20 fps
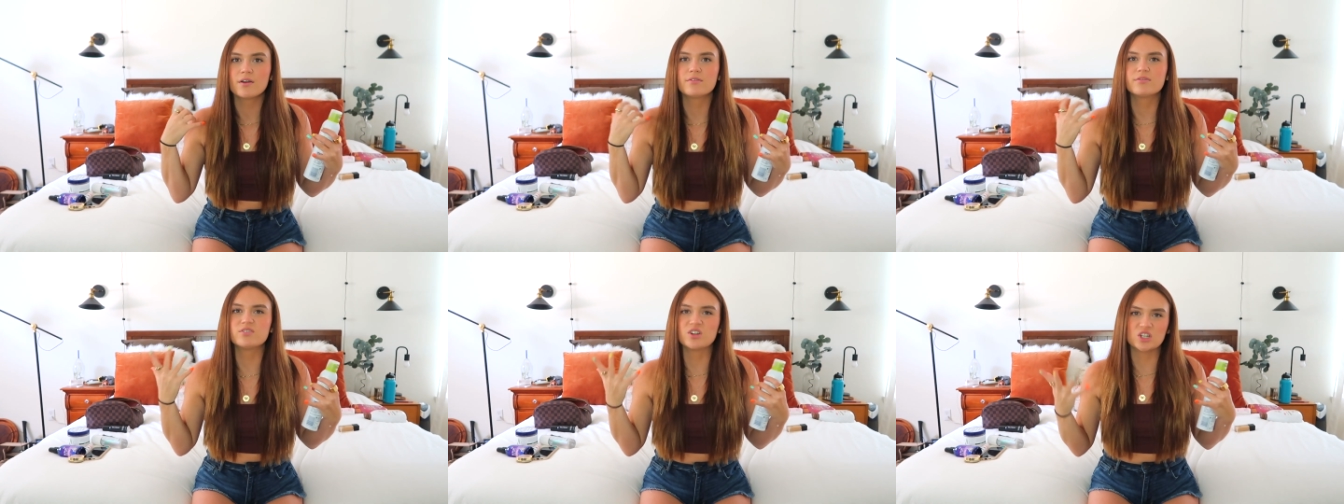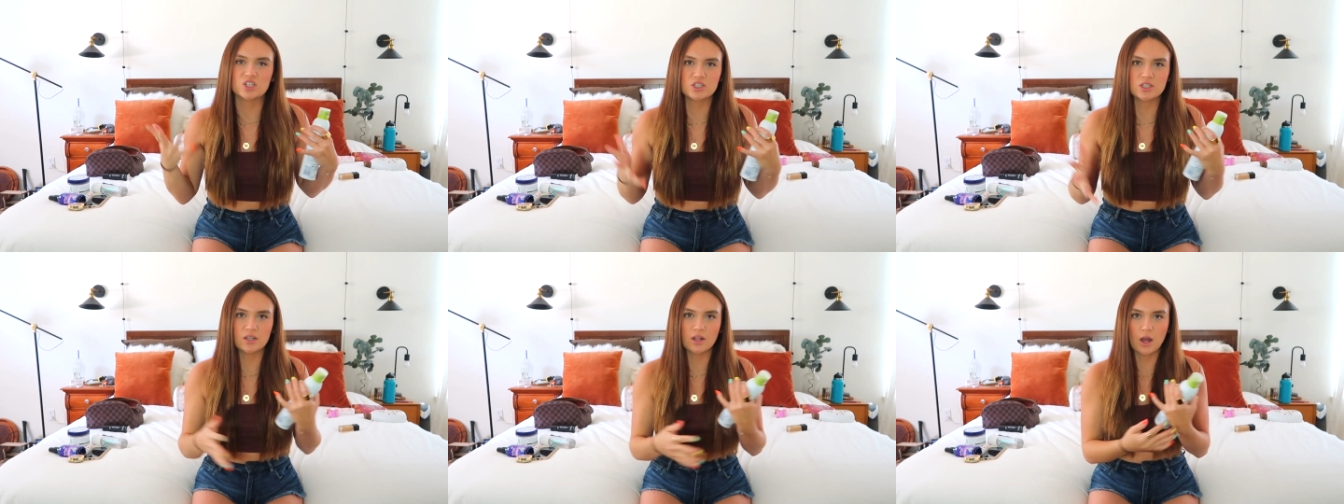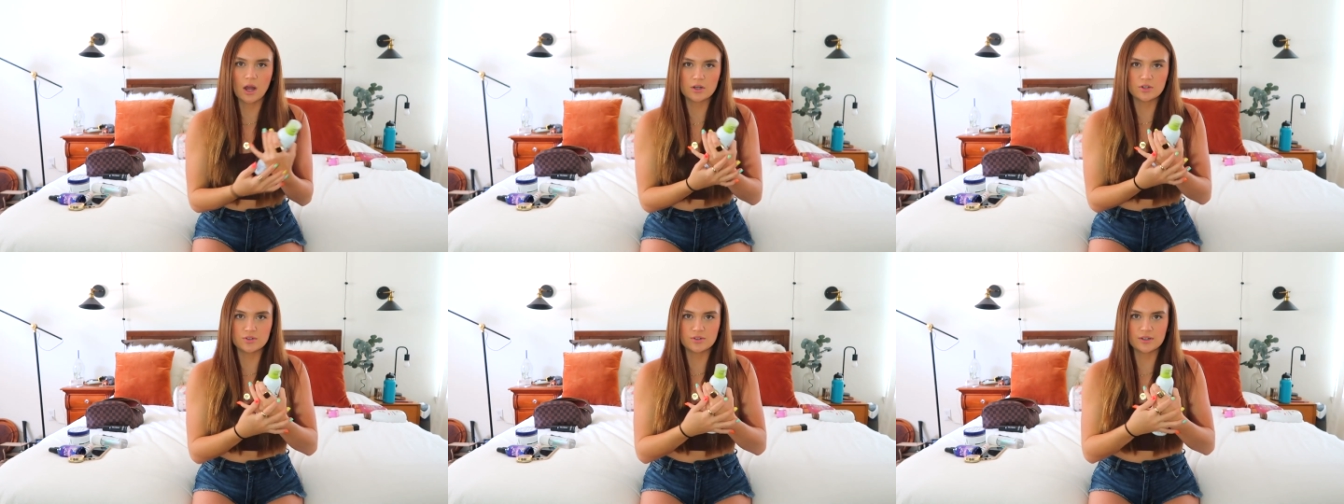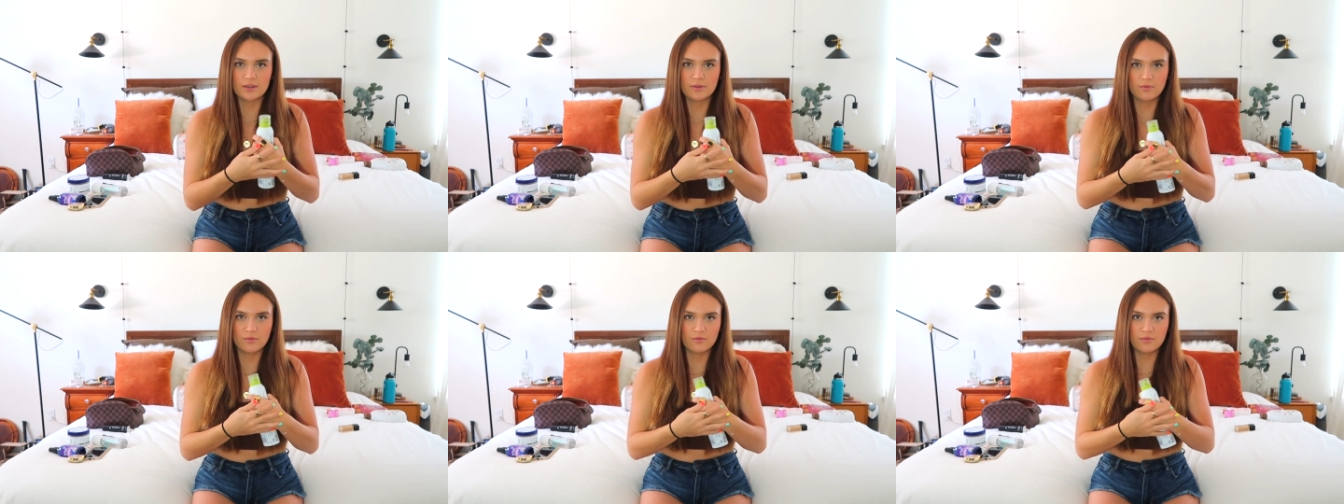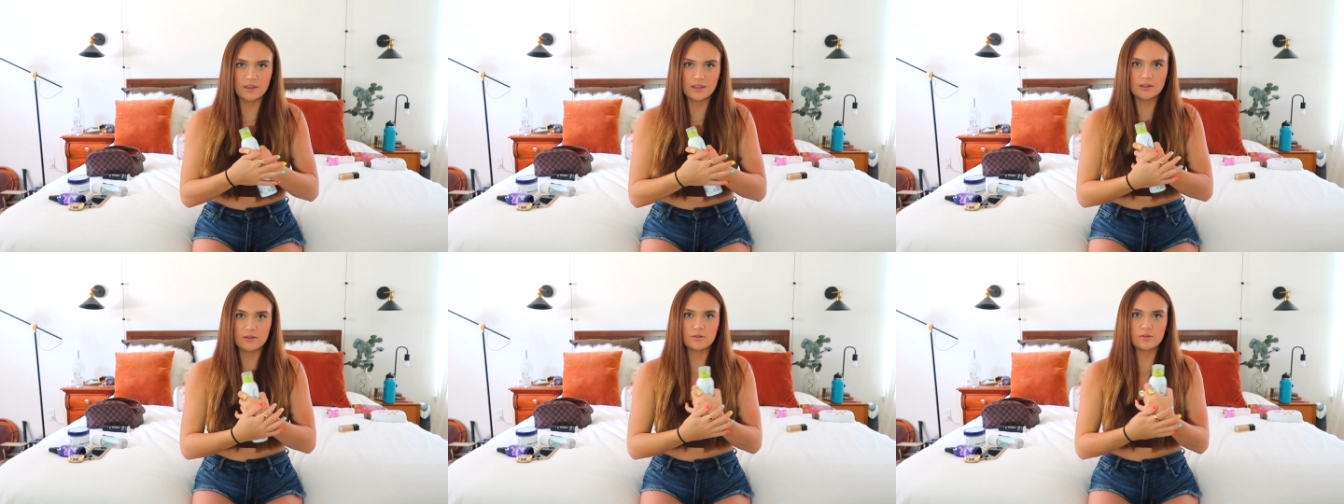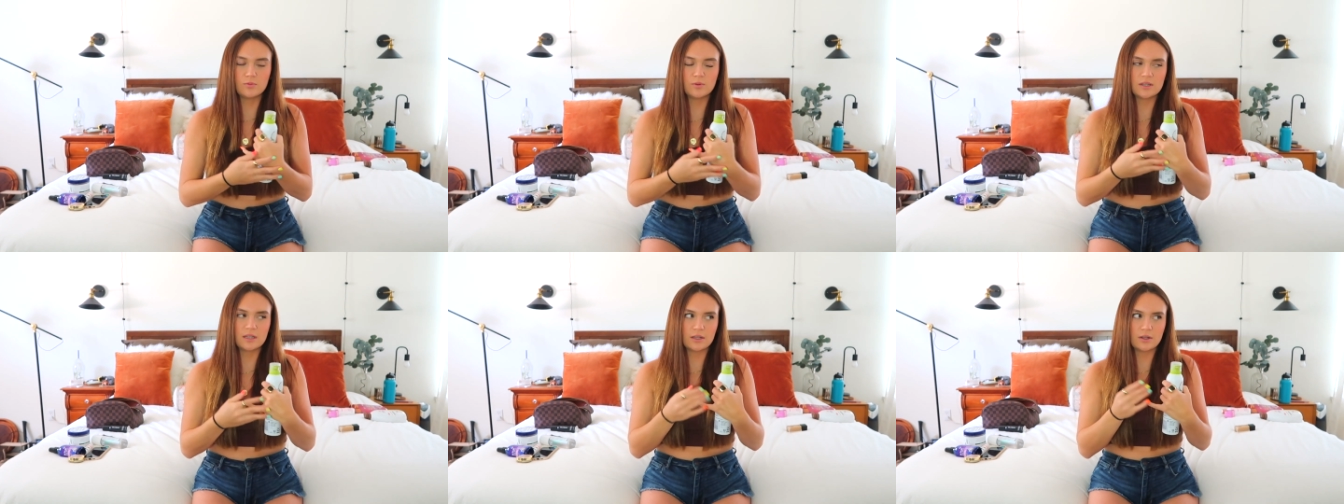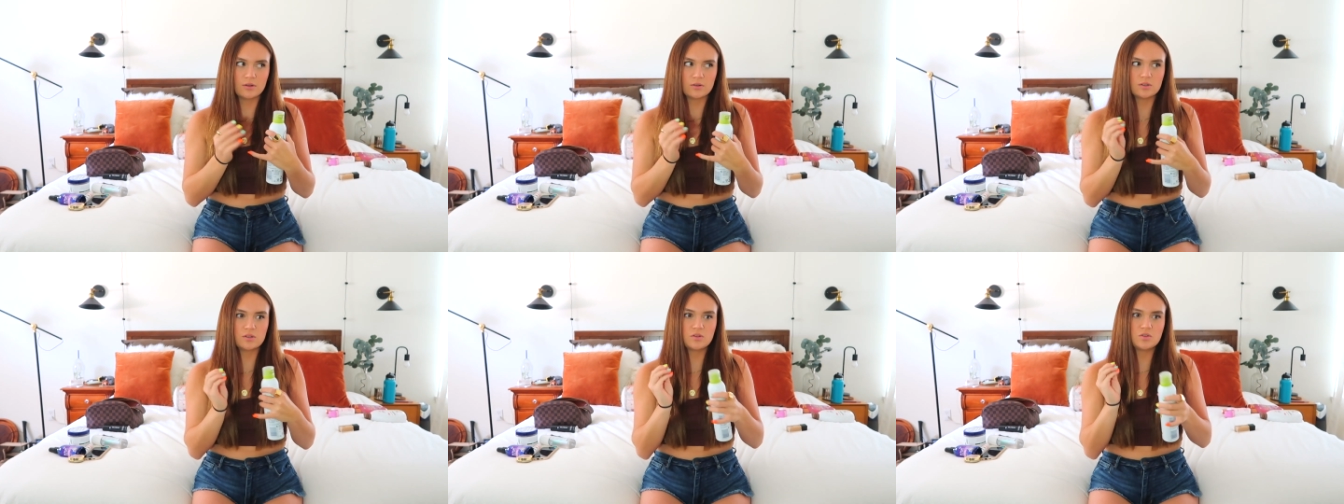fresh laundry field with a
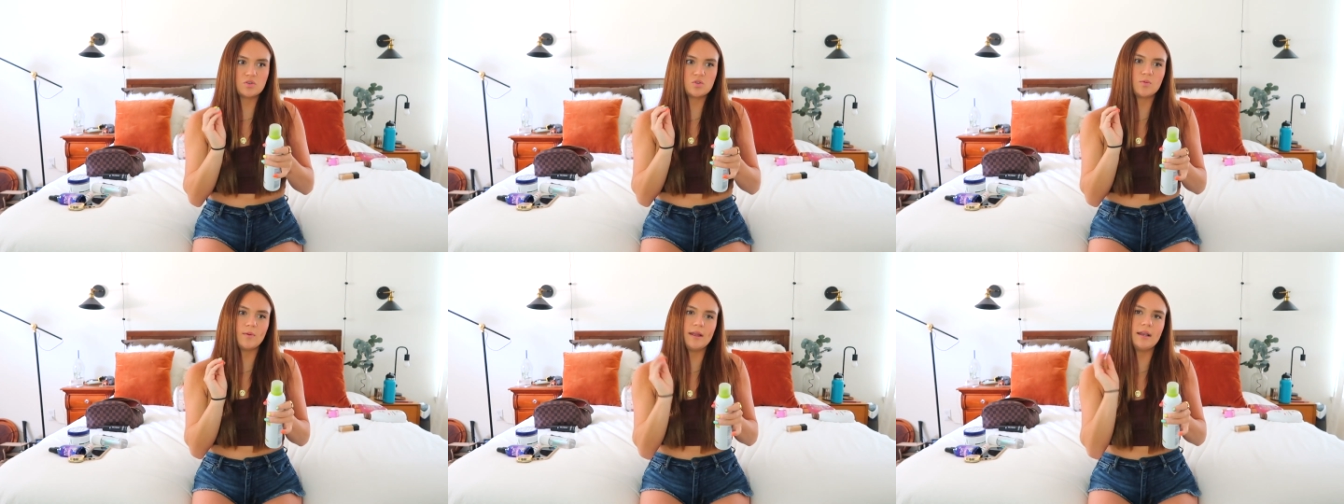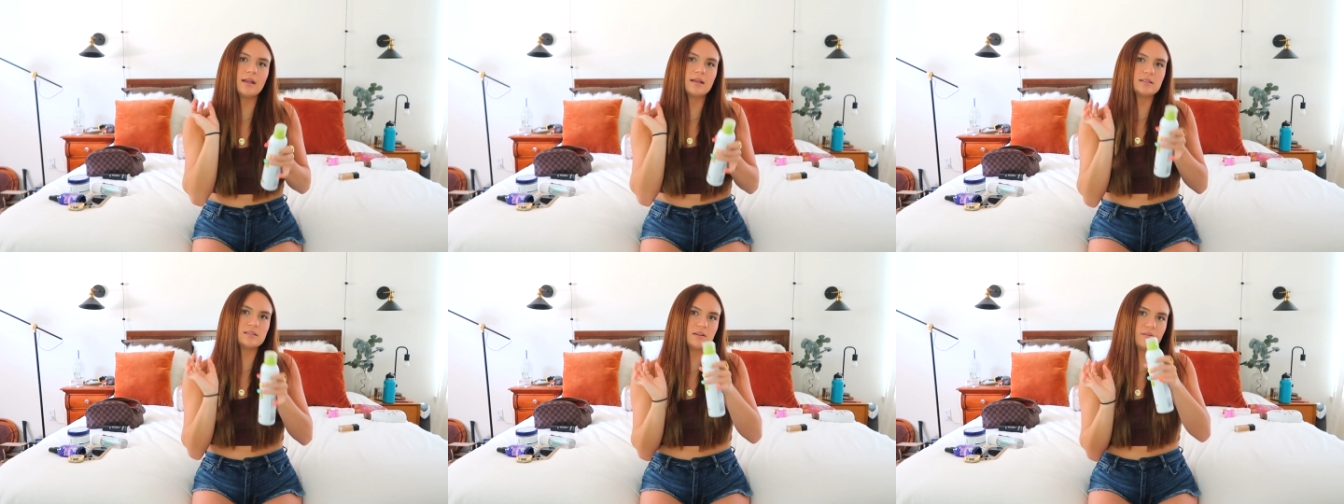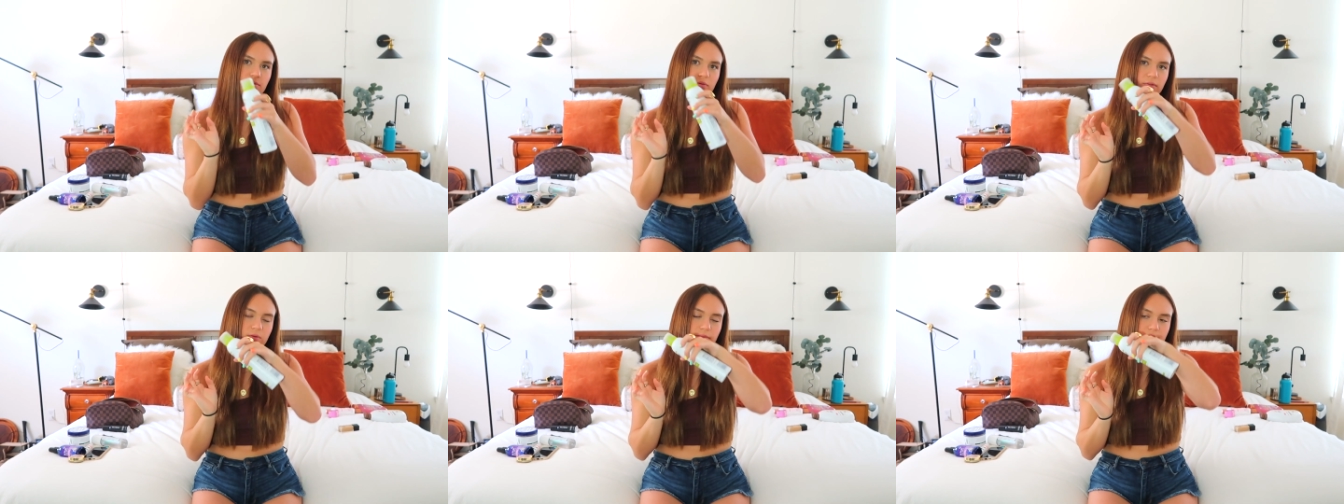little sweetness of